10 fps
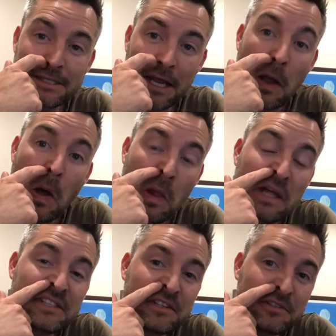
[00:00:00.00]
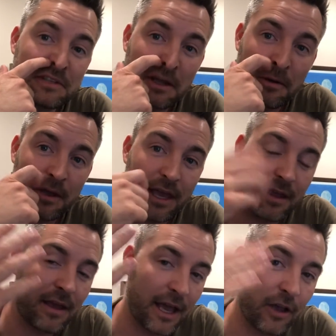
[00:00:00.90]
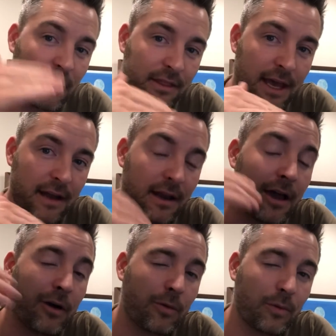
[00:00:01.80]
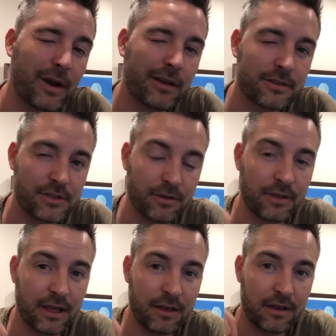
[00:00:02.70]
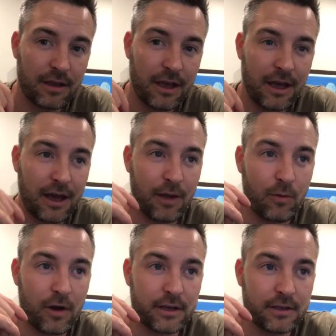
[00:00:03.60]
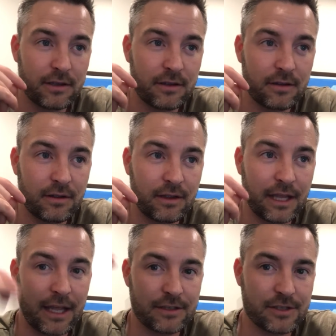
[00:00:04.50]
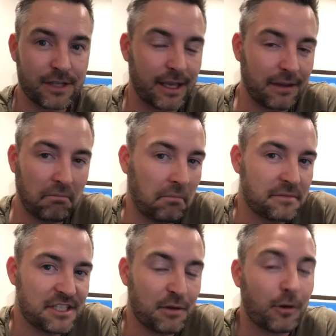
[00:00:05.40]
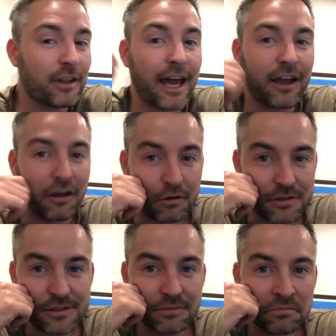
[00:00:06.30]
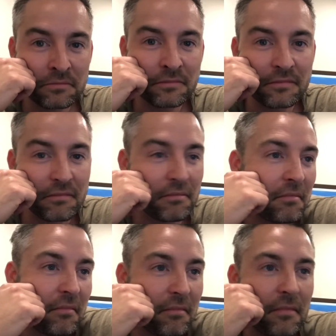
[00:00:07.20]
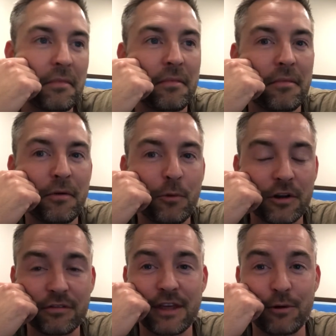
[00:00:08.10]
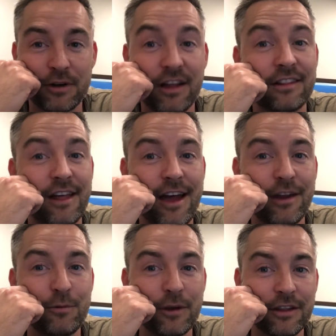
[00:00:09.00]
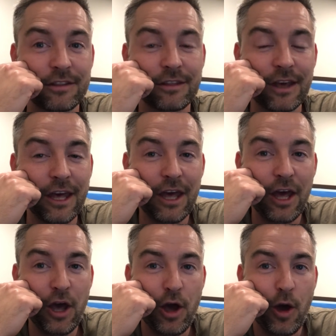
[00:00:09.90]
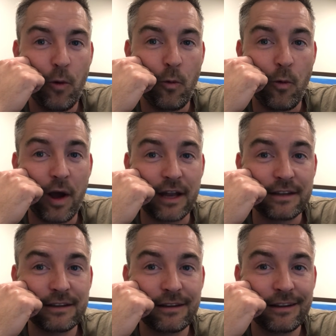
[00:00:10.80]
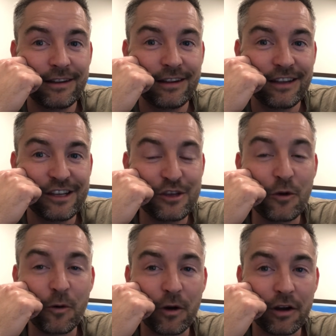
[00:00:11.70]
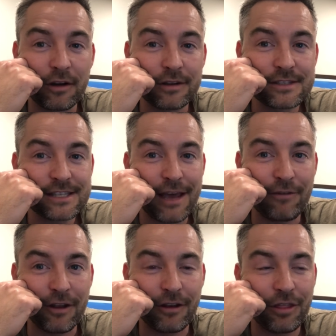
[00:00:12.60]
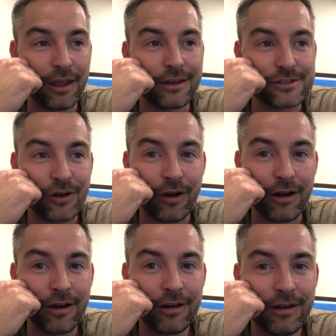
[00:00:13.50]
say, oh, that's interesting, okay, I got that, now what else do you think I want? And just like see where that goes. Wonder if that would align with what your 7 things are.